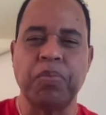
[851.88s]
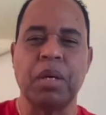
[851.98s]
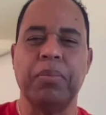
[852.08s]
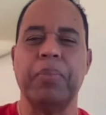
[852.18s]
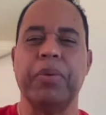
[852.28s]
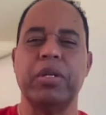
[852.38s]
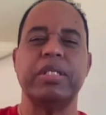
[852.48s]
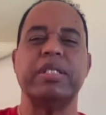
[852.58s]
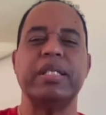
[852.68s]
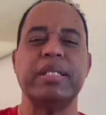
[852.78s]
But
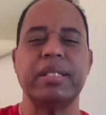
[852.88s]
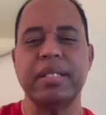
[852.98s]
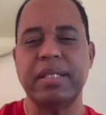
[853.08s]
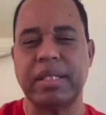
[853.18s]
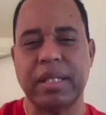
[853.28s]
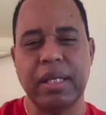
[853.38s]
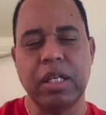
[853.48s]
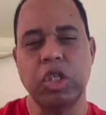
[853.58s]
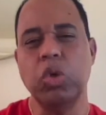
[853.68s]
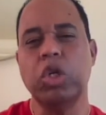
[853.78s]
brothers and sisters,
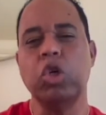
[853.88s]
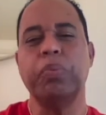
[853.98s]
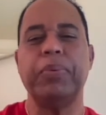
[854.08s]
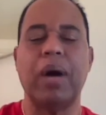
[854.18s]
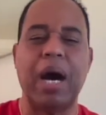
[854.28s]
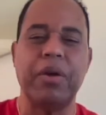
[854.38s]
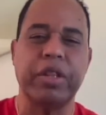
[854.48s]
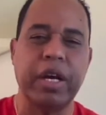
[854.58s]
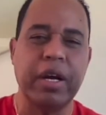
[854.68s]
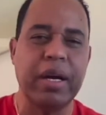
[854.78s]
you good people
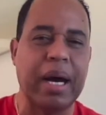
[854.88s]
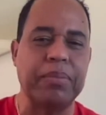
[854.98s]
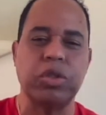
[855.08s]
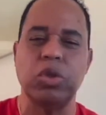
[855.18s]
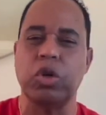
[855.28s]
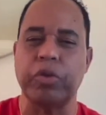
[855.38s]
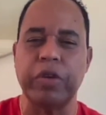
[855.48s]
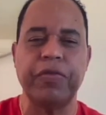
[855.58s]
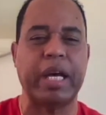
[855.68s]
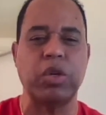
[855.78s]
out there, I'm so
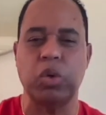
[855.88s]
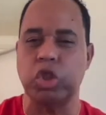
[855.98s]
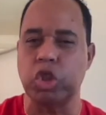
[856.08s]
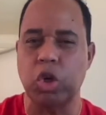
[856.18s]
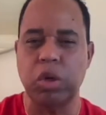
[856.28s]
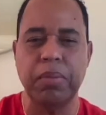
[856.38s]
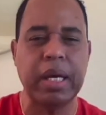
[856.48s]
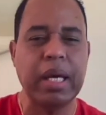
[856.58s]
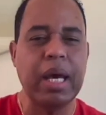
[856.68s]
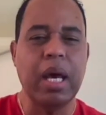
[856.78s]
grateful that you could join
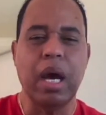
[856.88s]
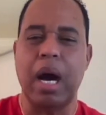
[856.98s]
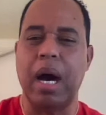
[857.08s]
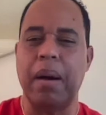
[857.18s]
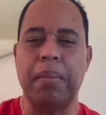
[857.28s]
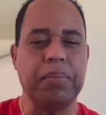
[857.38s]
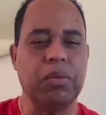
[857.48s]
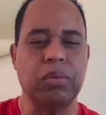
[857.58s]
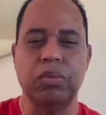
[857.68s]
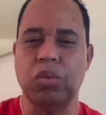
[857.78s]
me
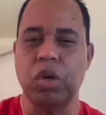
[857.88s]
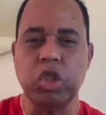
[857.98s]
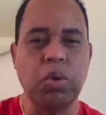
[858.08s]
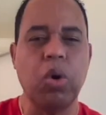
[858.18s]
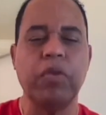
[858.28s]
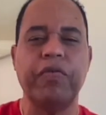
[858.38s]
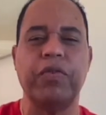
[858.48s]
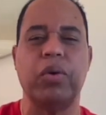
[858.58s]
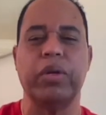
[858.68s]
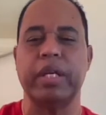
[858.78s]
once more
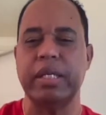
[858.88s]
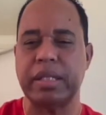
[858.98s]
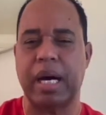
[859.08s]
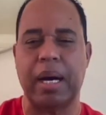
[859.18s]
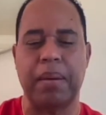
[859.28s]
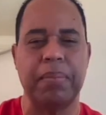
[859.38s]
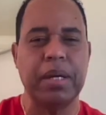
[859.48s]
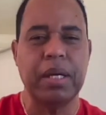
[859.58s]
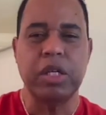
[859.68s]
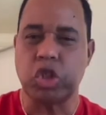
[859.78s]
for this
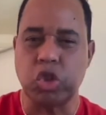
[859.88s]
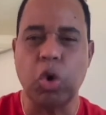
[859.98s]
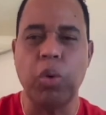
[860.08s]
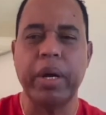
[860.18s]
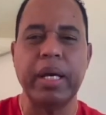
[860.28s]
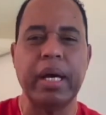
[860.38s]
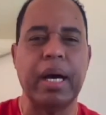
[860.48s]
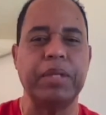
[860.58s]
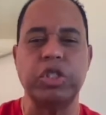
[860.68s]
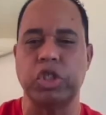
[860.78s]
story,
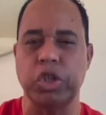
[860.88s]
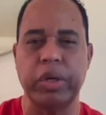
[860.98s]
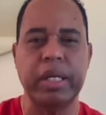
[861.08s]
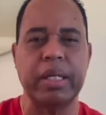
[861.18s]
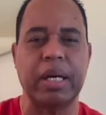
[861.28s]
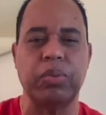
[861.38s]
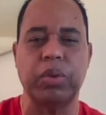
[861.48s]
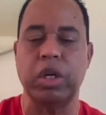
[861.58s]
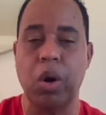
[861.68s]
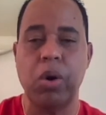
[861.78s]
this journey that
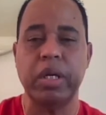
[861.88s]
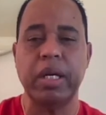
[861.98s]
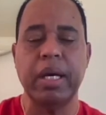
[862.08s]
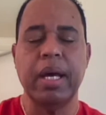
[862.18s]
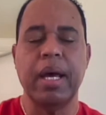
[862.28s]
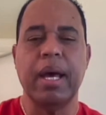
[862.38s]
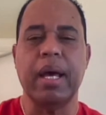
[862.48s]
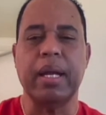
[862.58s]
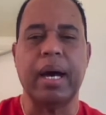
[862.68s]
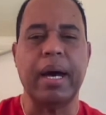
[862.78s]
we're on.
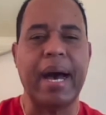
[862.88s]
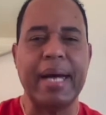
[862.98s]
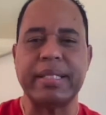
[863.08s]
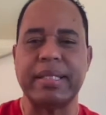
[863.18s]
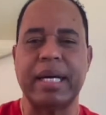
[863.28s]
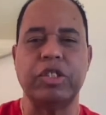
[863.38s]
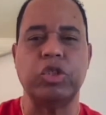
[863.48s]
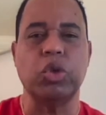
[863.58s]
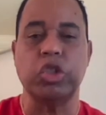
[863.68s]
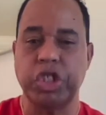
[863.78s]
And I ask that you
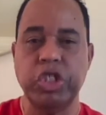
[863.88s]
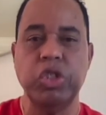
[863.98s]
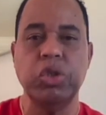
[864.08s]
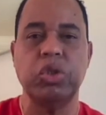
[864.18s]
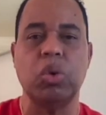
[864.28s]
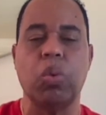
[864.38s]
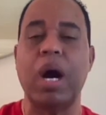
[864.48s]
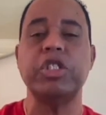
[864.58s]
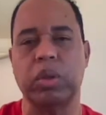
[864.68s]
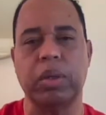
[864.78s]
continue to
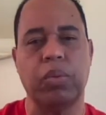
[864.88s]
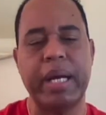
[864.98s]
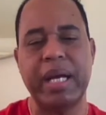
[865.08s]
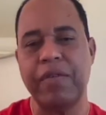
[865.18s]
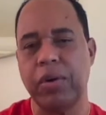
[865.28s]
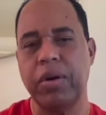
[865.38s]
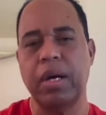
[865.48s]
watch whatever